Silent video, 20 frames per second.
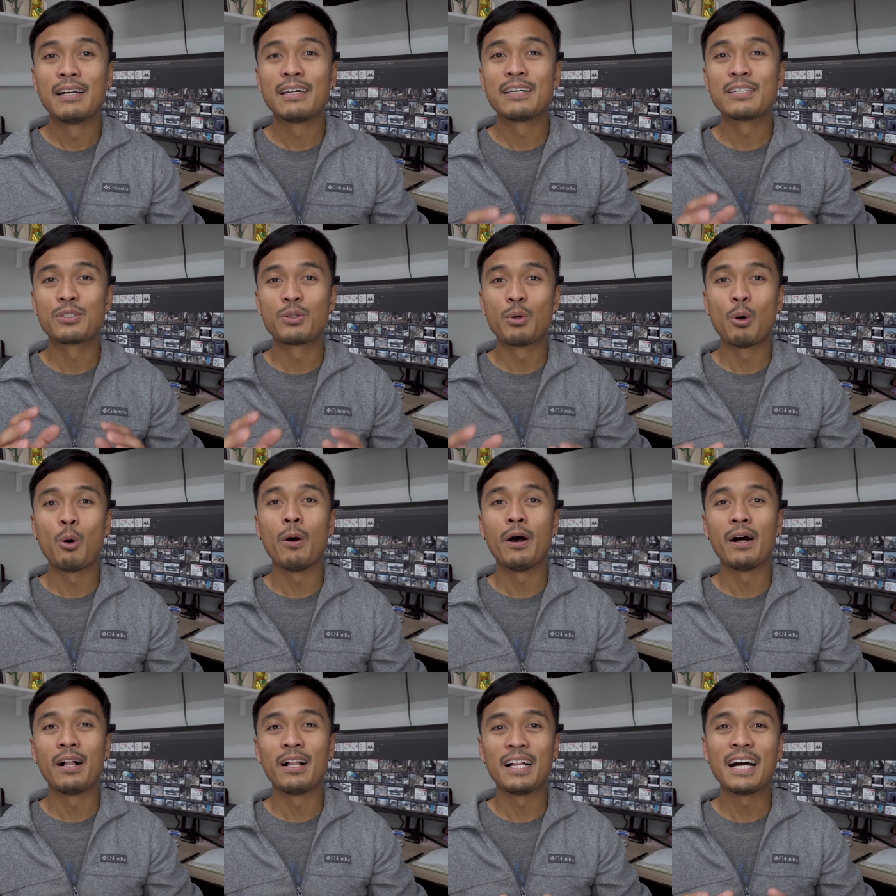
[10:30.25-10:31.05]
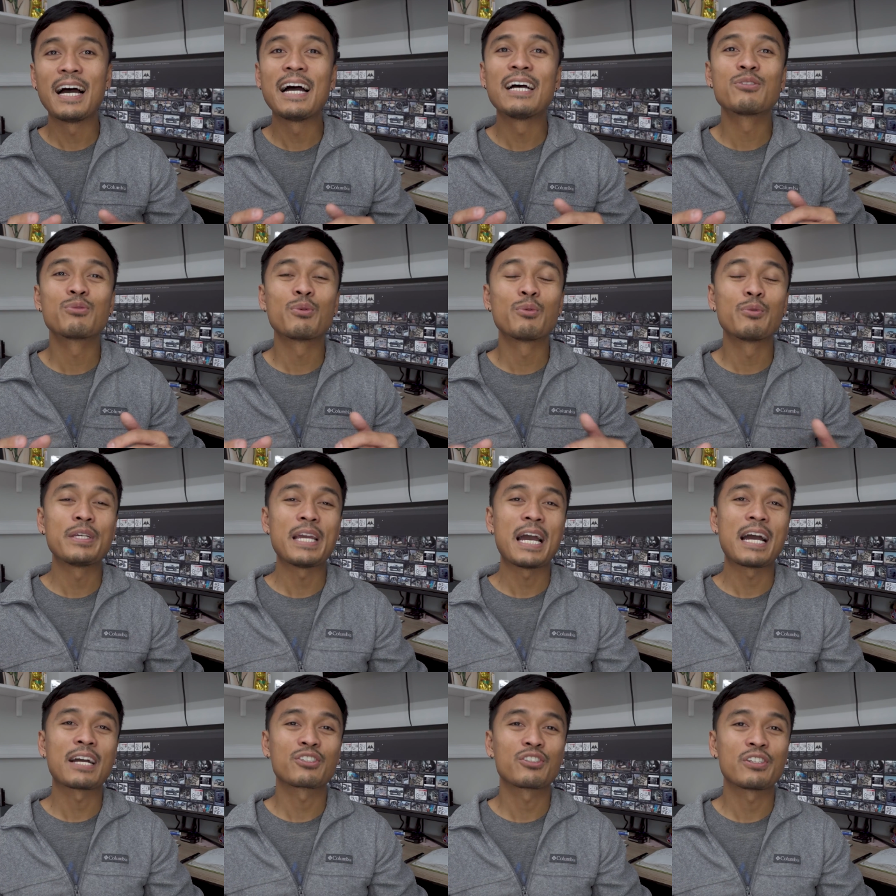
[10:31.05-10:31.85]
as well as when
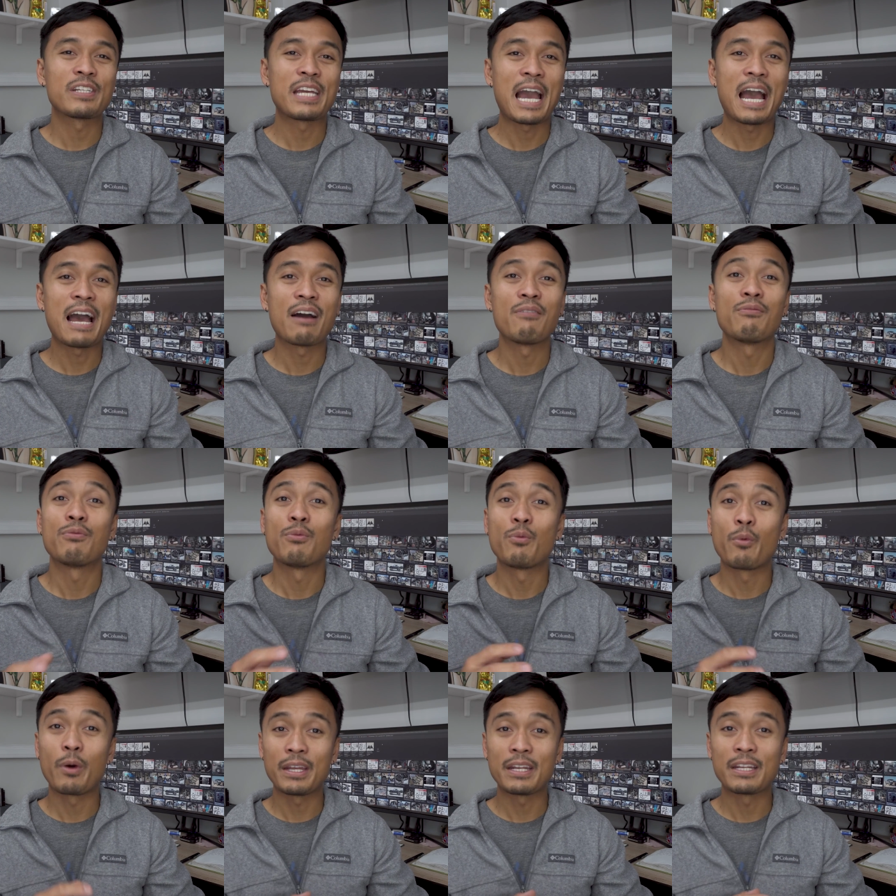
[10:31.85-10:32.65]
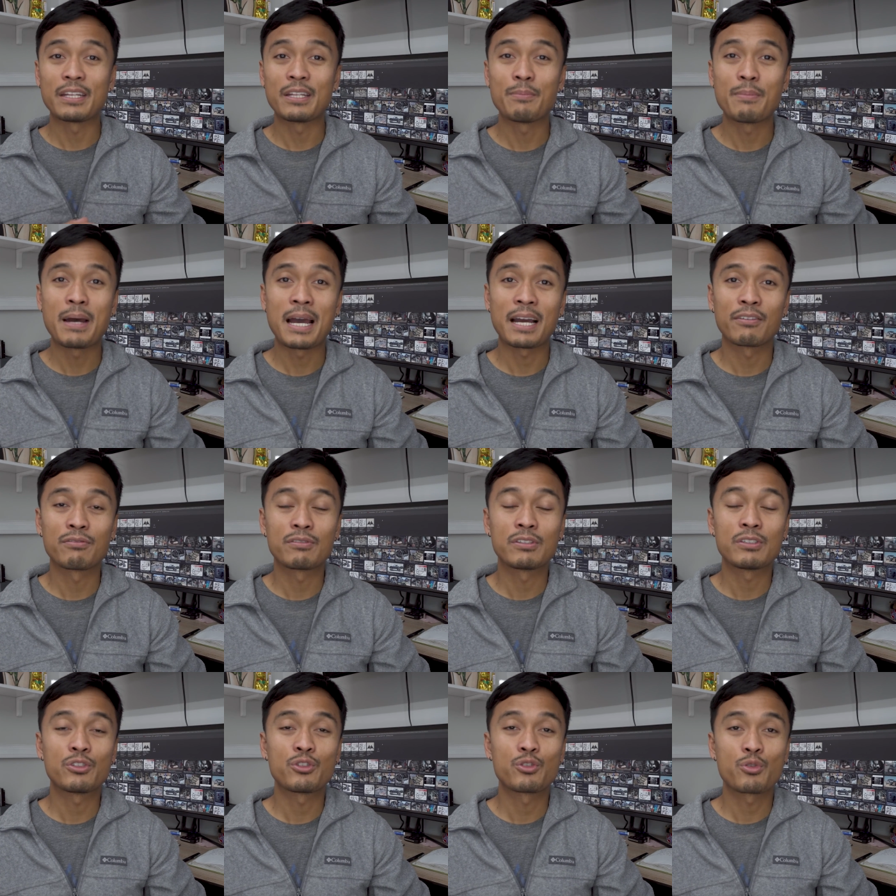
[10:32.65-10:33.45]
we actually have weight in the
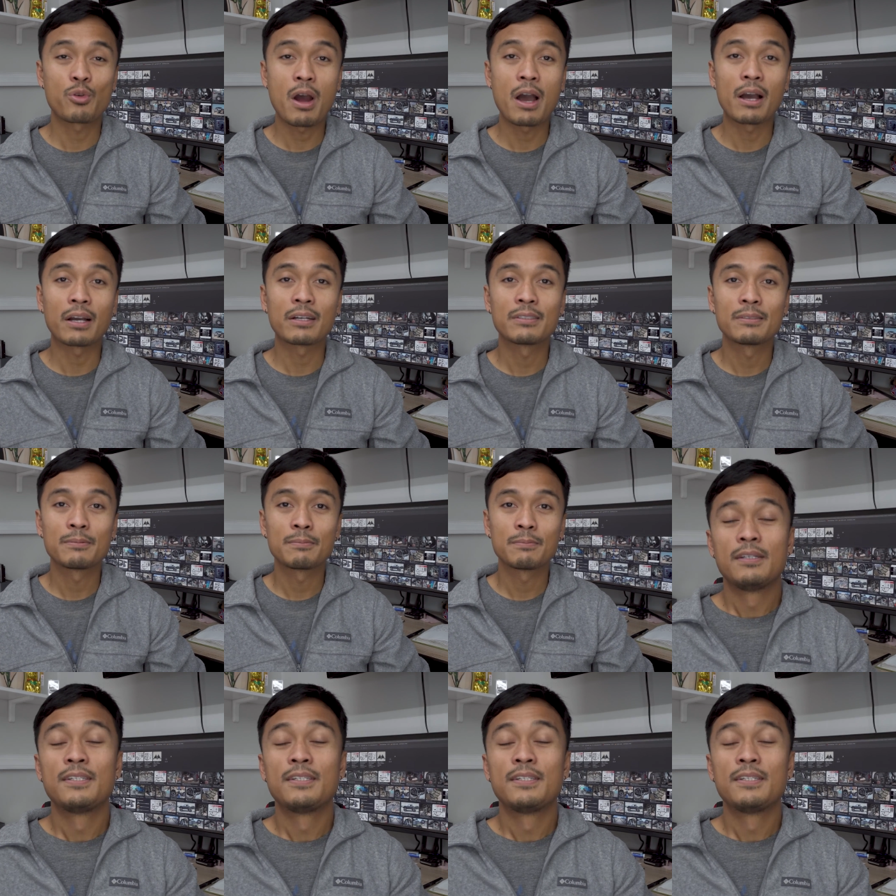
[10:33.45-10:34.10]
back of this truck.